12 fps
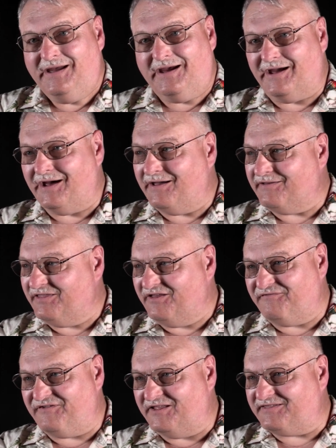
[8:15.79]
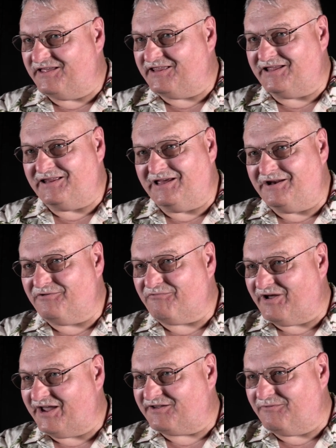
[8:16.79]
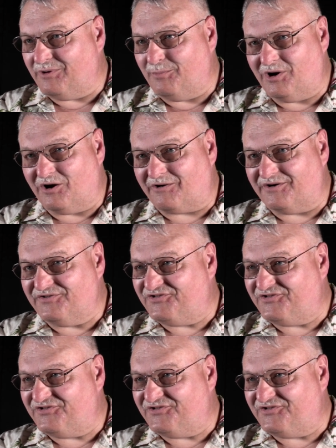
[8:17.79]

uh, in the event that they needed to evacuate American